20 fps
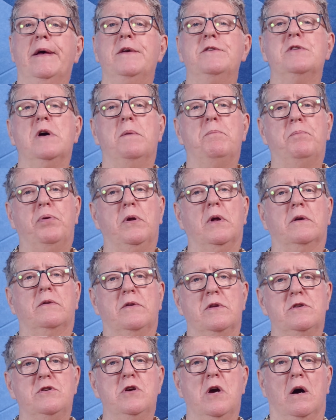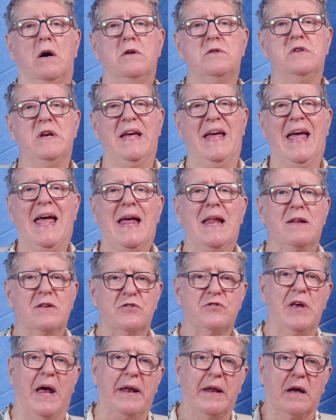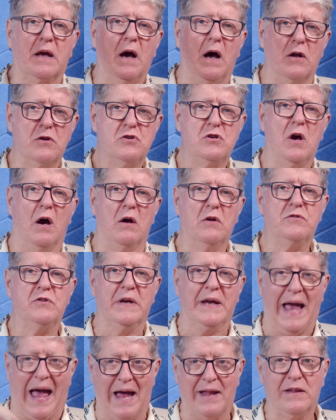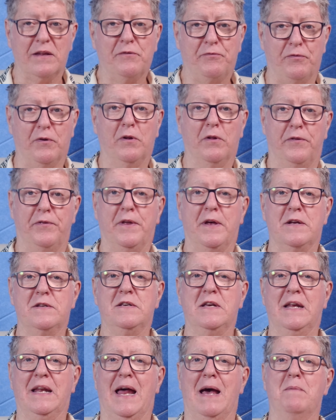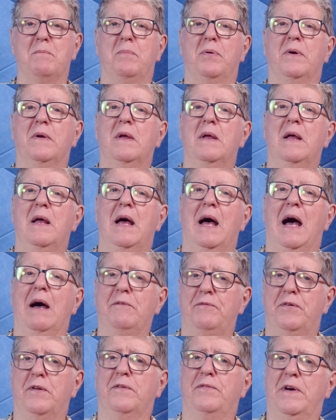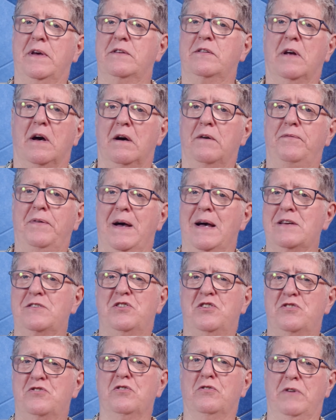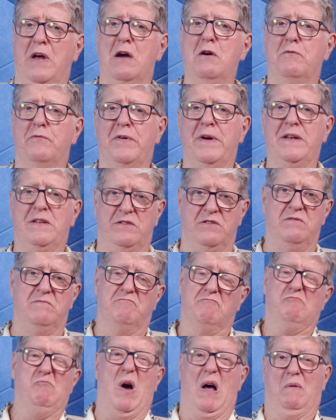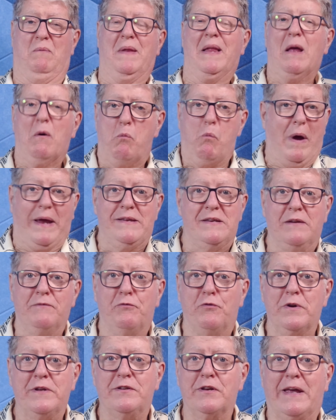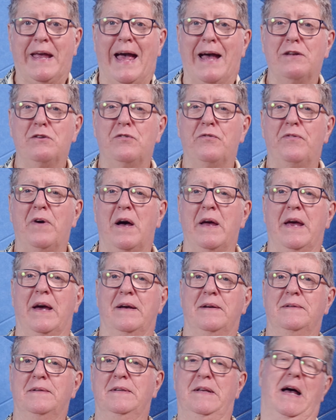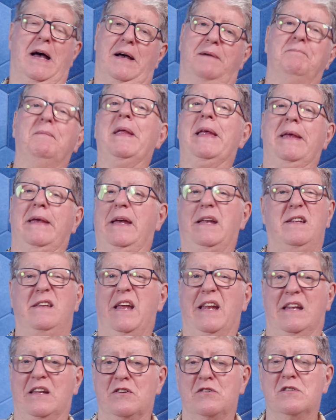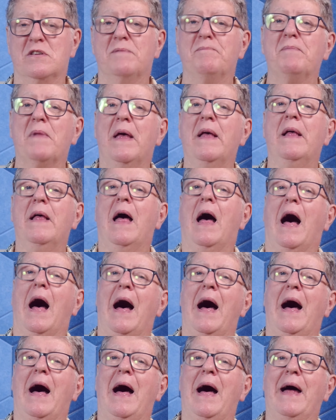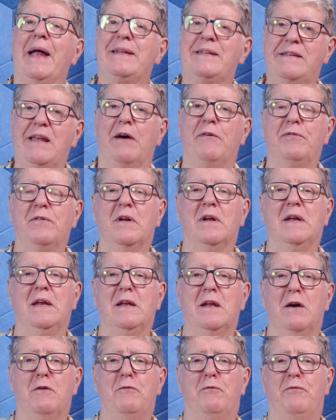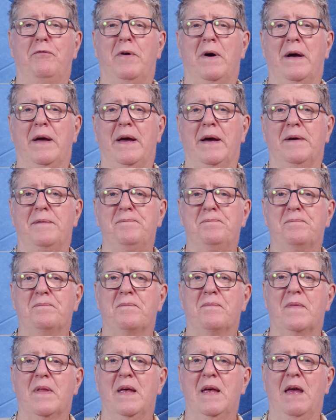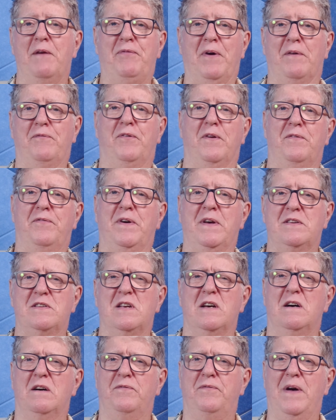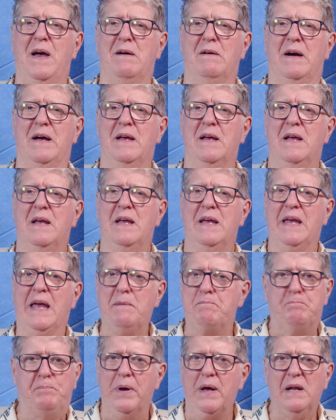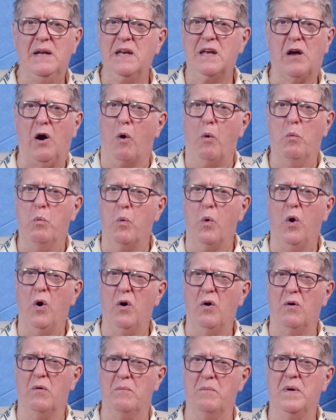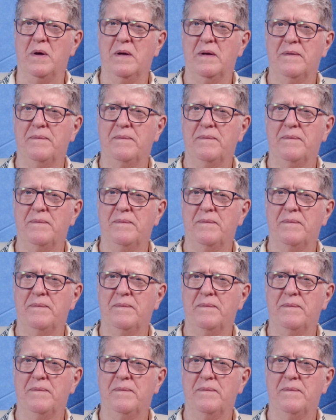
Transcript: So I plugged the charger in, set the car charging at the full thirteen amp, and for the first half hour stood over it, well, waiting for it to catch fire. Ah, it didn't. Uh, definitely no fire. In fact, for the first half hour, it barely got warm.